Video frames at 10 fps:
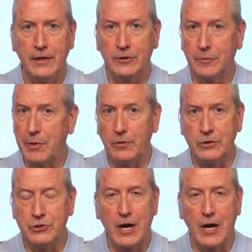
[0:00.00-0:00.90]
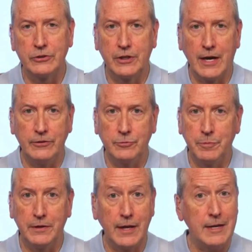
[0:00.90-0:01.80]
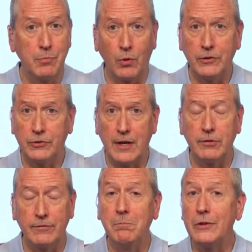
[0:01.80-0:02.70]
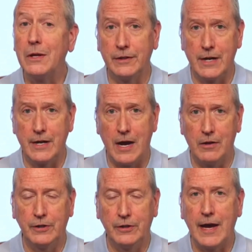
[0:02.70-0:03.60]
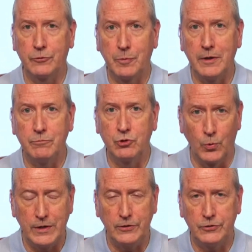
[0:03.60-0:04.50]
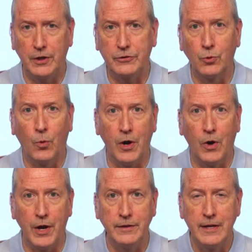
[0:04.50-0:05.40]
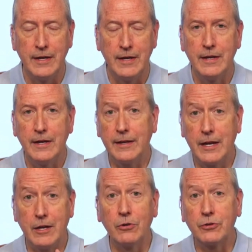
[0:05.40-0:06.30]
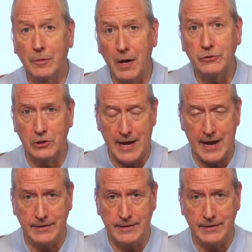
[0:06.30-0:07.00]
His opponent, Josh Stein, spent $8.7 million. He outspent him 26-1. And here's the punchline.